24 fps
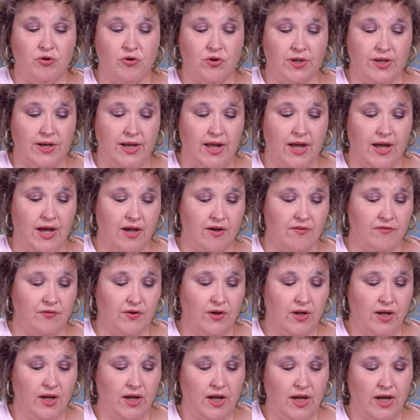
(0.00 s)
You can
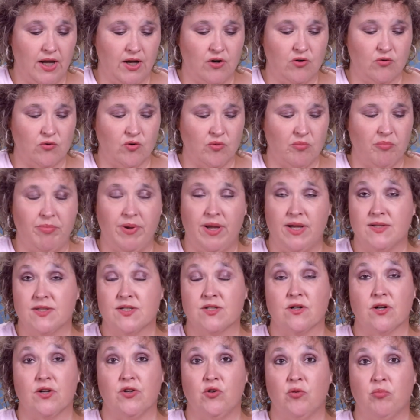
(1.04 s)
have a group
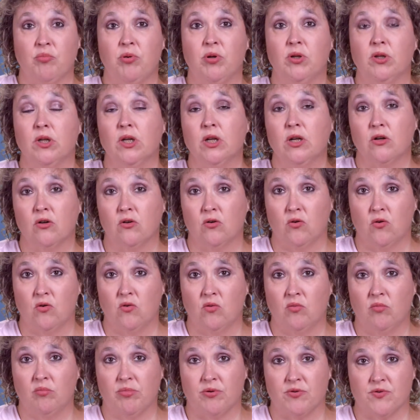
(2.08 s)
based on your
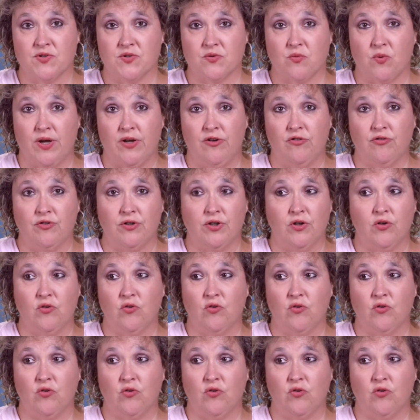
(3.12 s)
political persuasion,